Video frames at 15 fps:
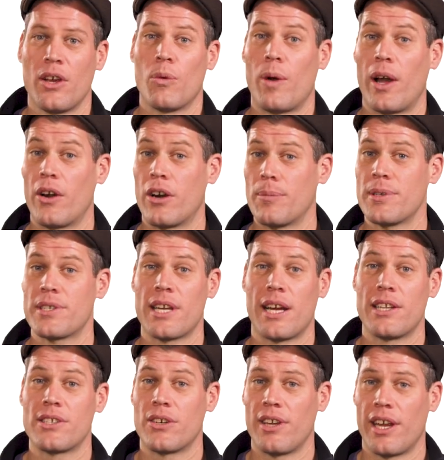why
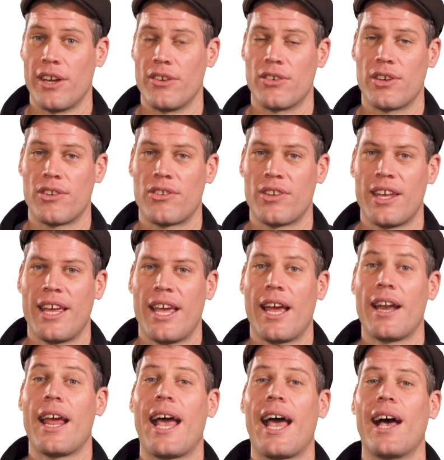herbicides are dangerous,
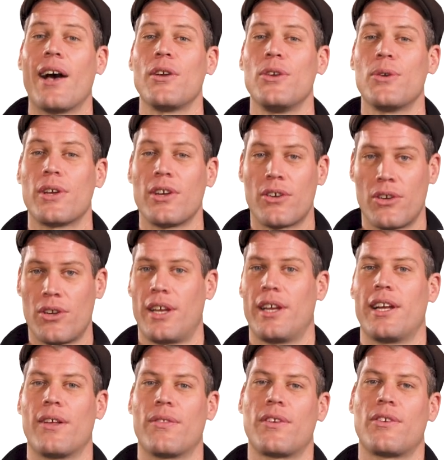and how you can create
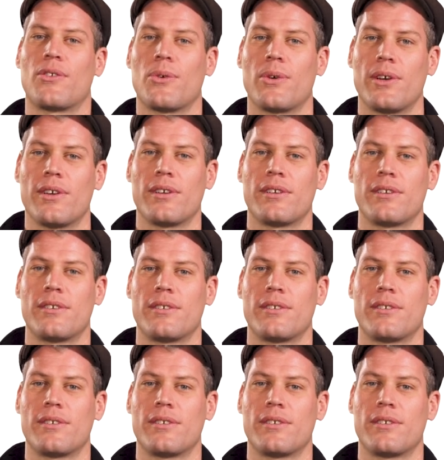healthy soil.